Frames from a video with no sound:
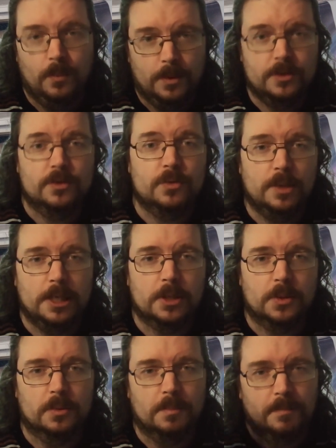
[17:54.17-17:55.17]
which is really
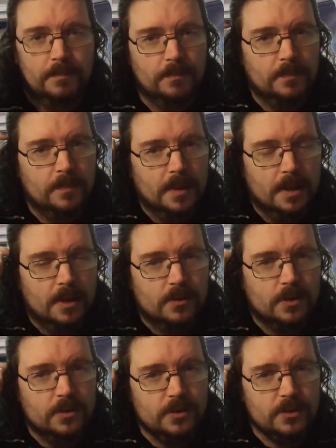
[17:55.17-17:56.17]
cool.
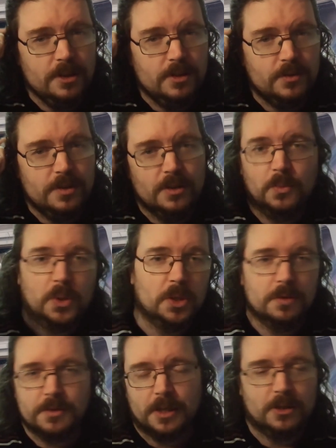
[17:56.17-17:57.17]
So it's just interesting. The
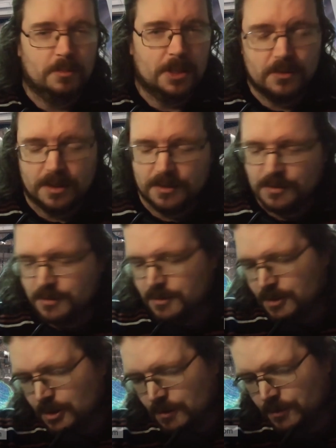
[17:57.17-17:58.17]
world of psychometrics,
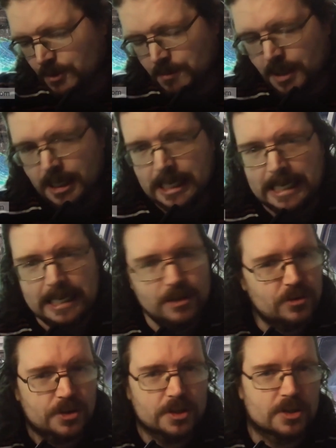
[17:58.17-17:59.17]
love them.
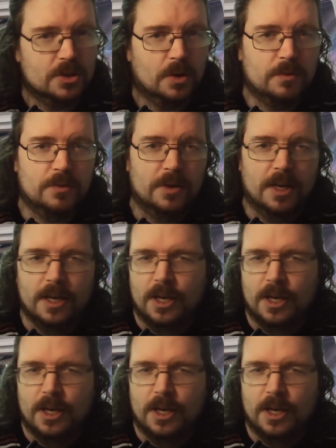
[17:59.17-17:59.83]
Interesting stuff.